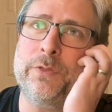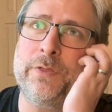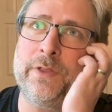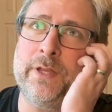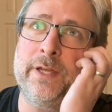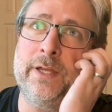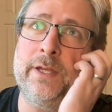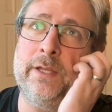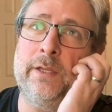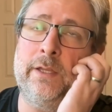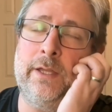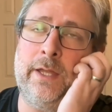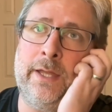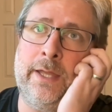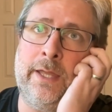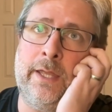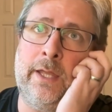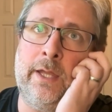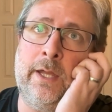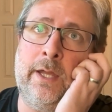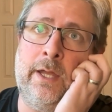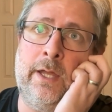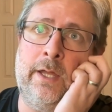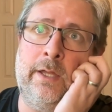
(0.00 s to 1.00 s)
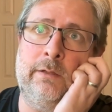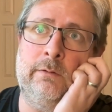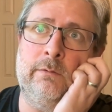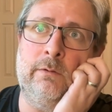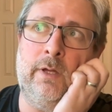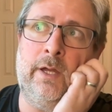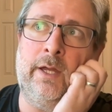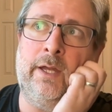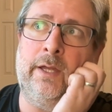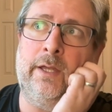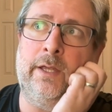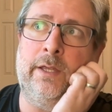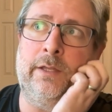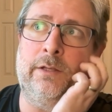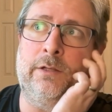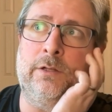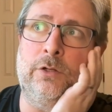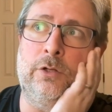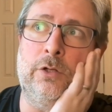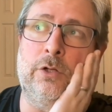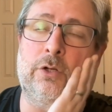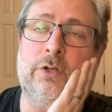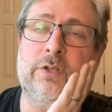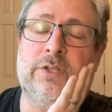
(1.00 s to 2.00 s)
with a
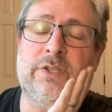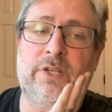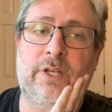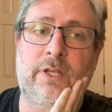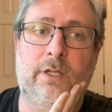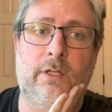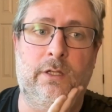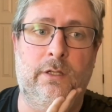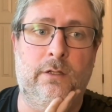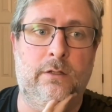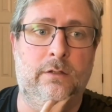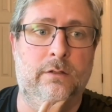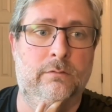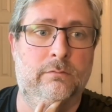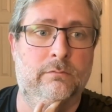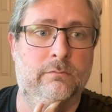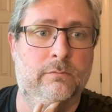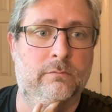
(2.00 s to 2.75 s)
nursing